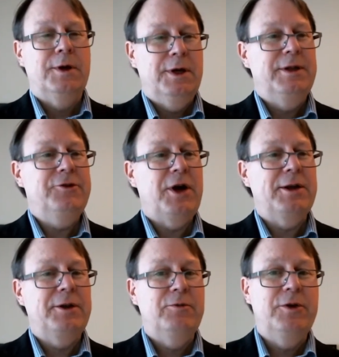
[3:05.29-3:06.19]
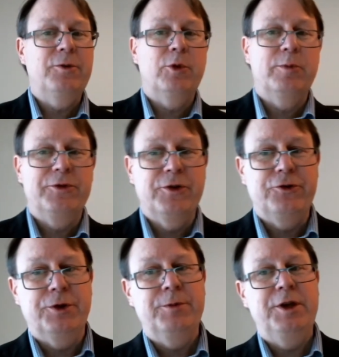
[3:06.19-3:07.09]
In this highly visible
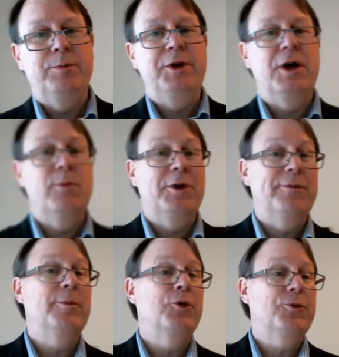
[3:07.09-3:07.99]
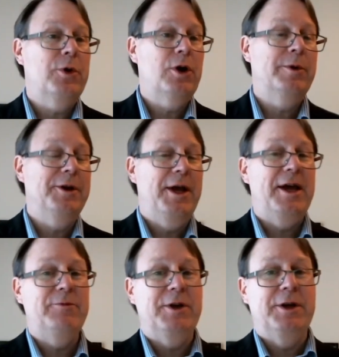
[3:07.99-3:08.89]
position, he had become one of the most prominent
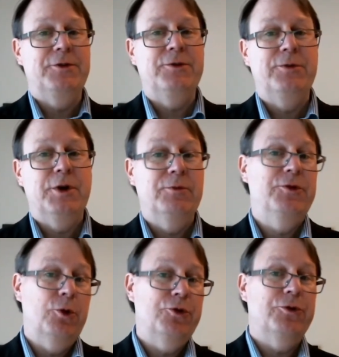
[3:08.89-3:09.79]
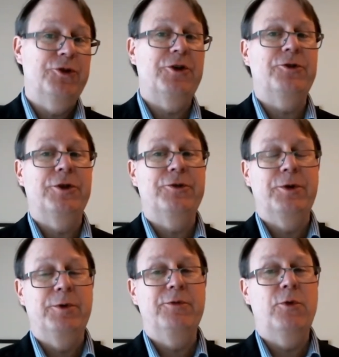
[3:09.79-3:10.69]
advocates of social justice
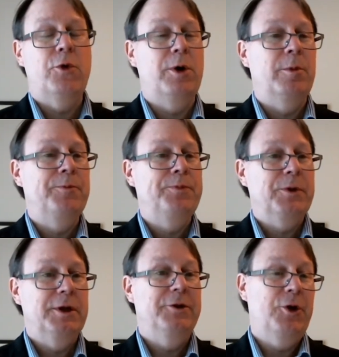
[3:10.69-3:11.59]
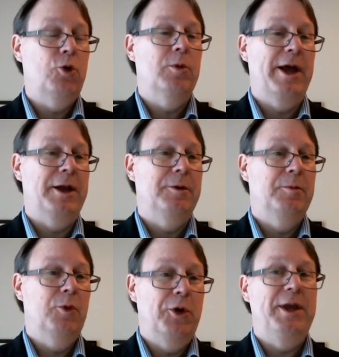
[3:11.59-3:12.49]
and reform in his homeland,
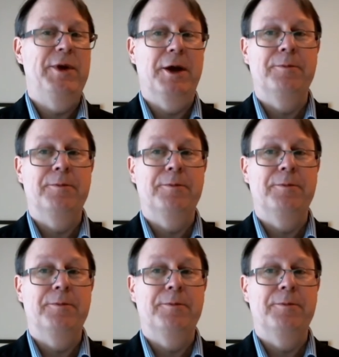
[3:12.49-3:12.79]
Bohemia.